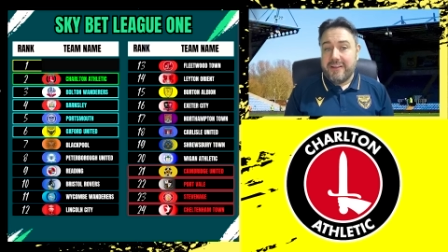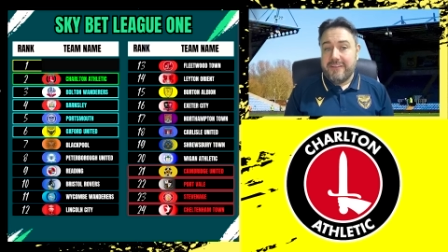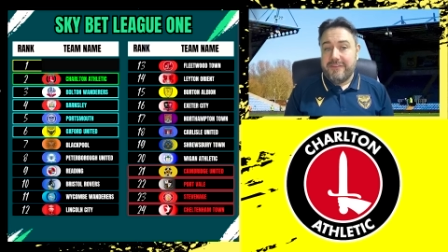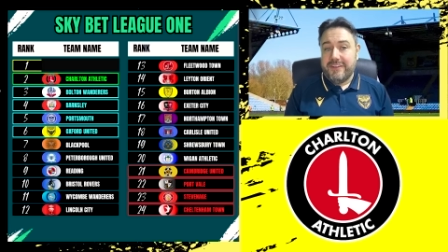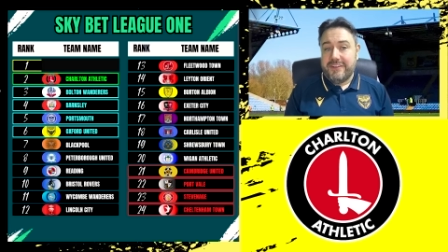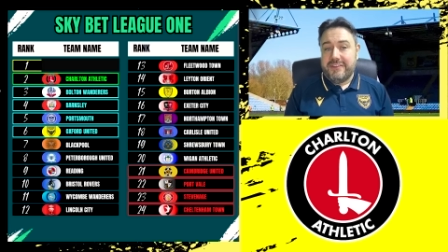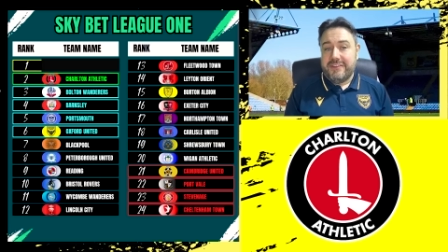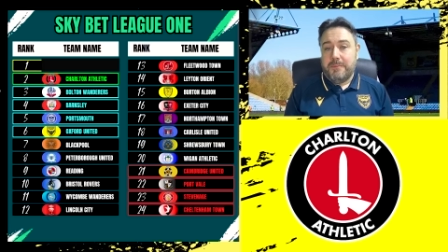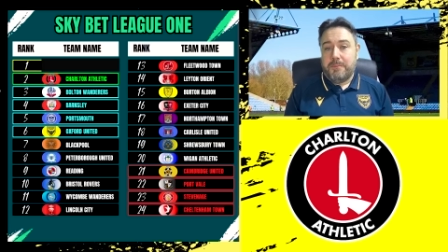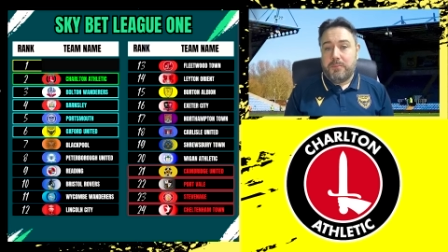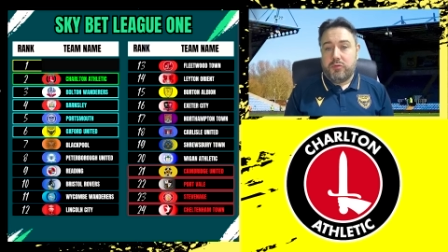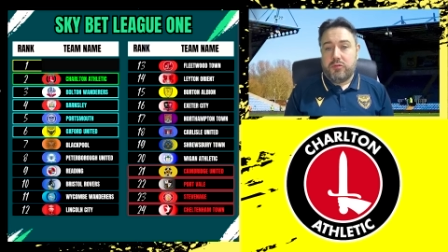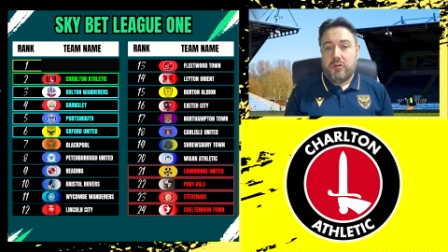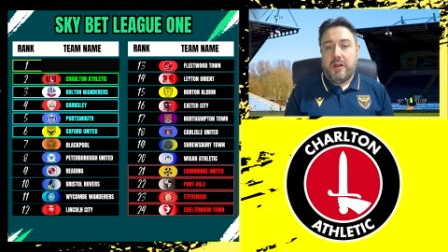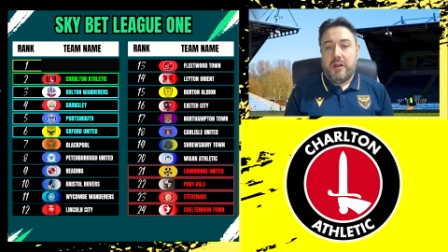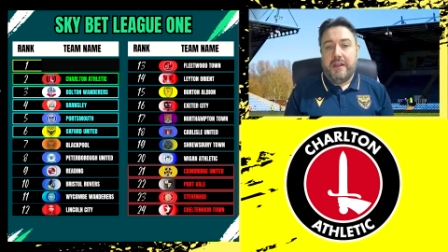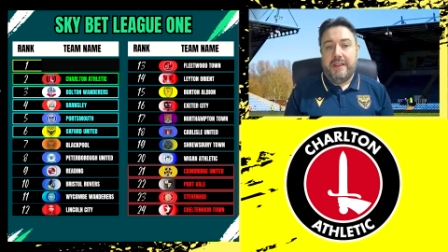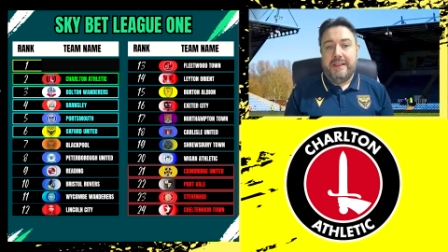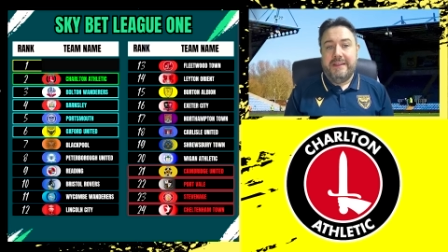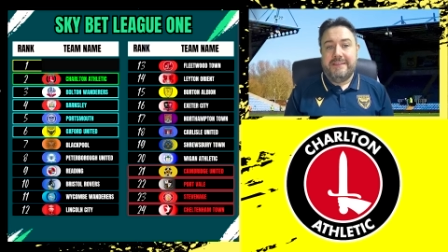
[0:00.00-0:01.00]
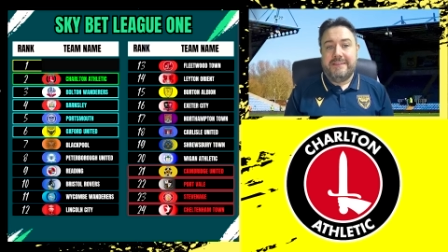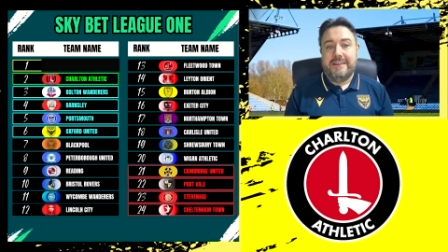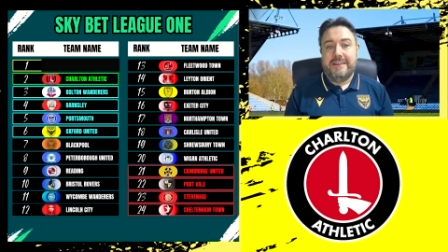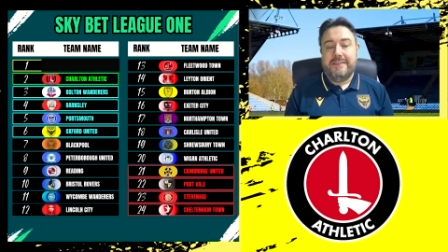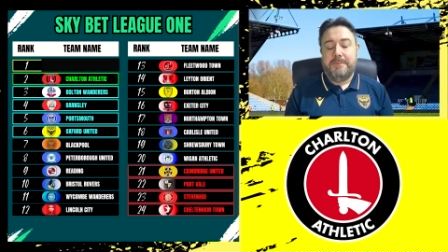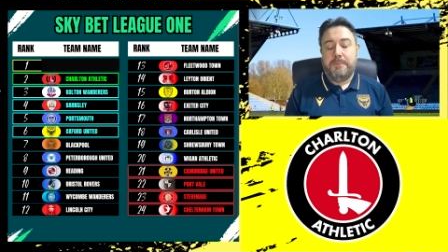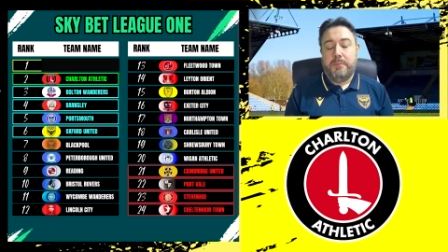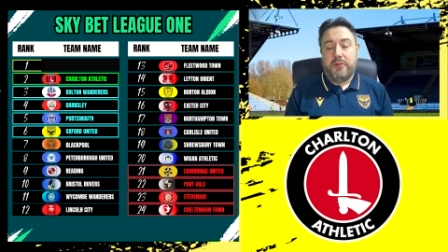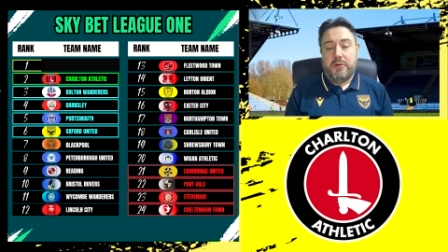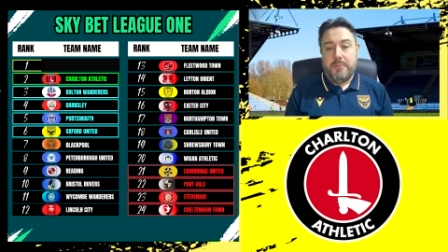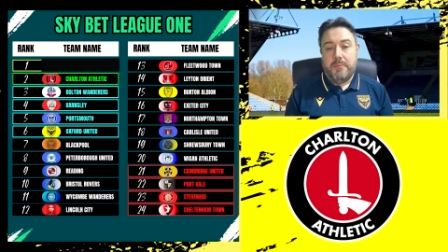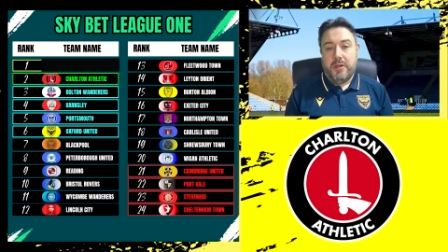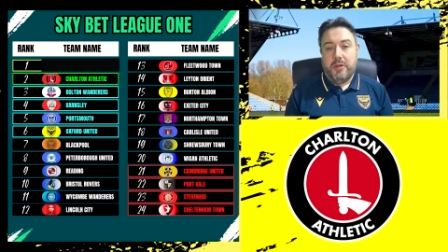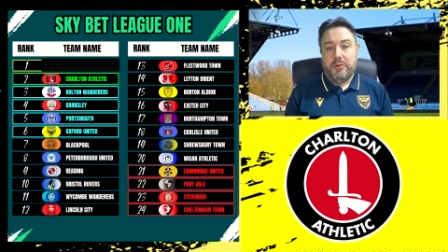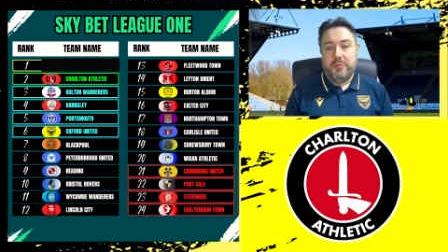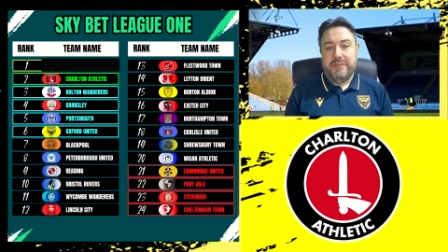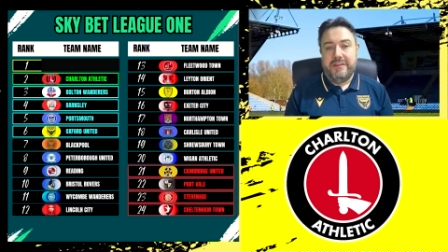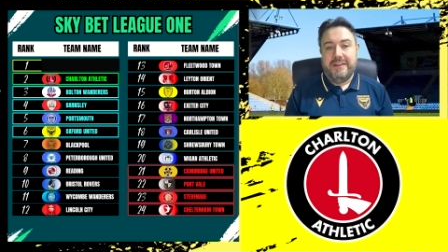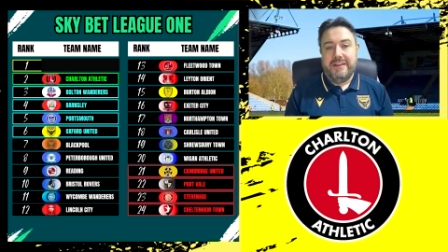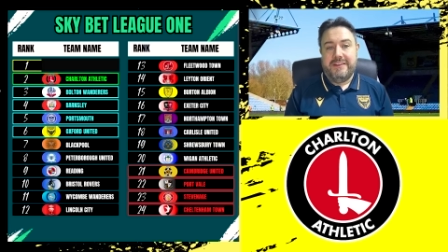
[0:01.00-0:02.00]
of a surprise
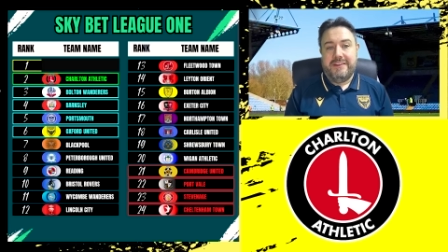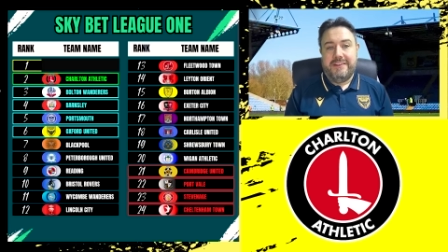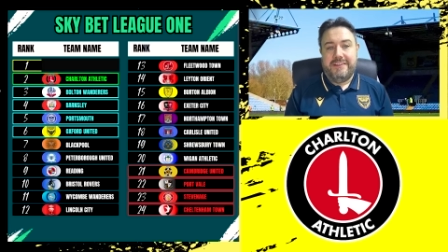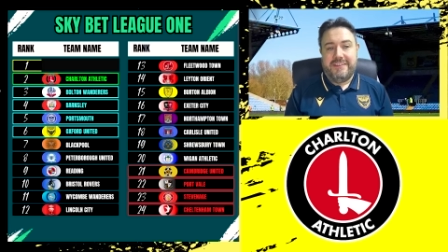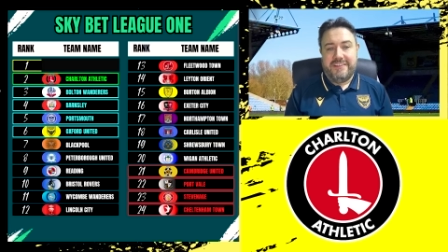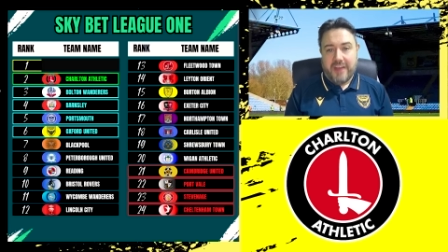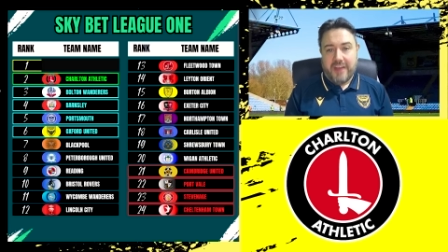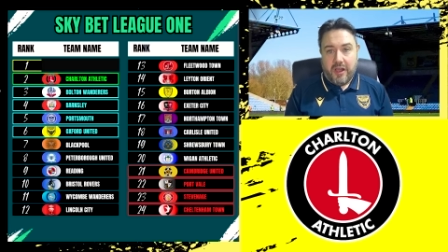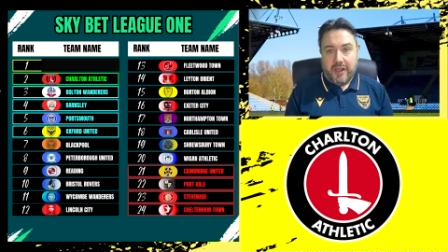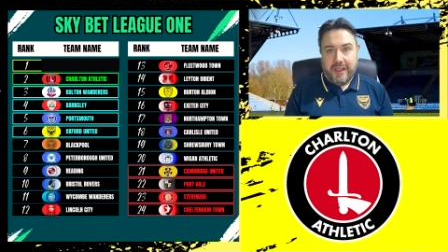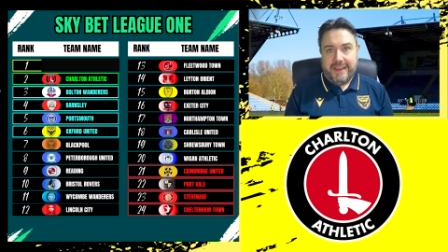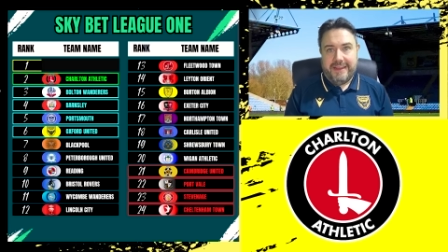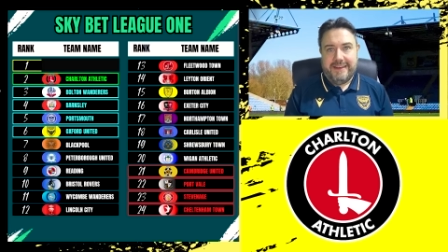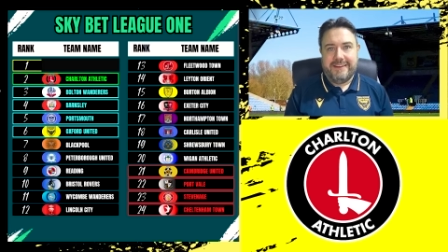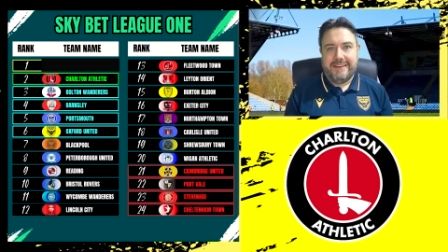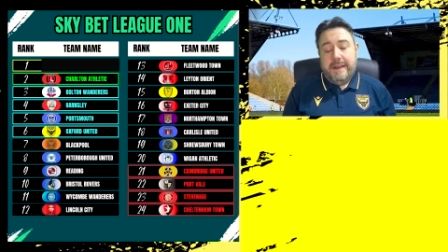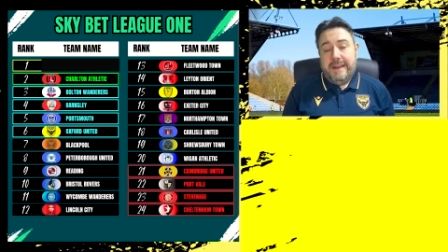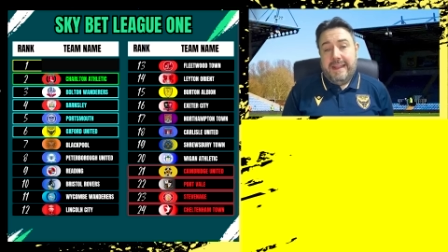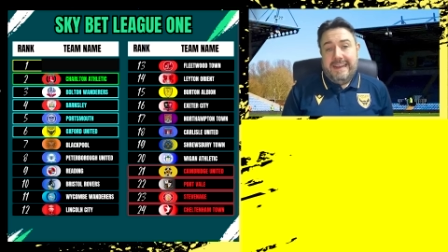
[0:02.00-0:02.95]
promoted side.